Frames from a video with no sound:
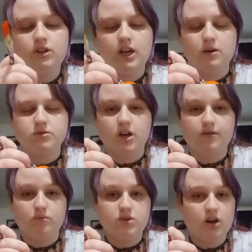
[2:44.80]
I'm sorry
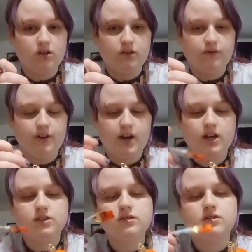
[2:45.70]
if I'm talking too
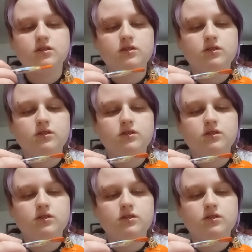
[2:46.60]
fast.